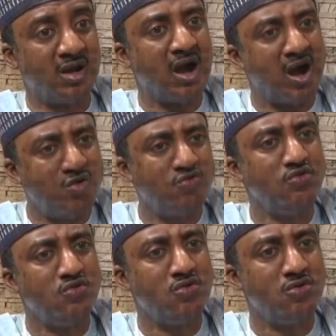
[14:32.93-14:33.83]
how do
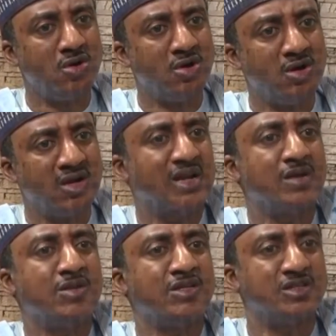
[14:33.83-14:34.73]
you
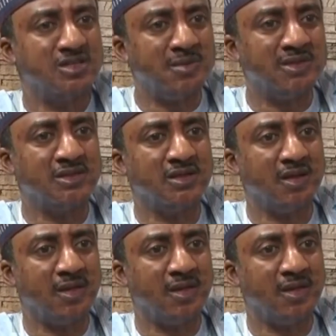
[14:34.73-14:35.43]
claim legitimacy?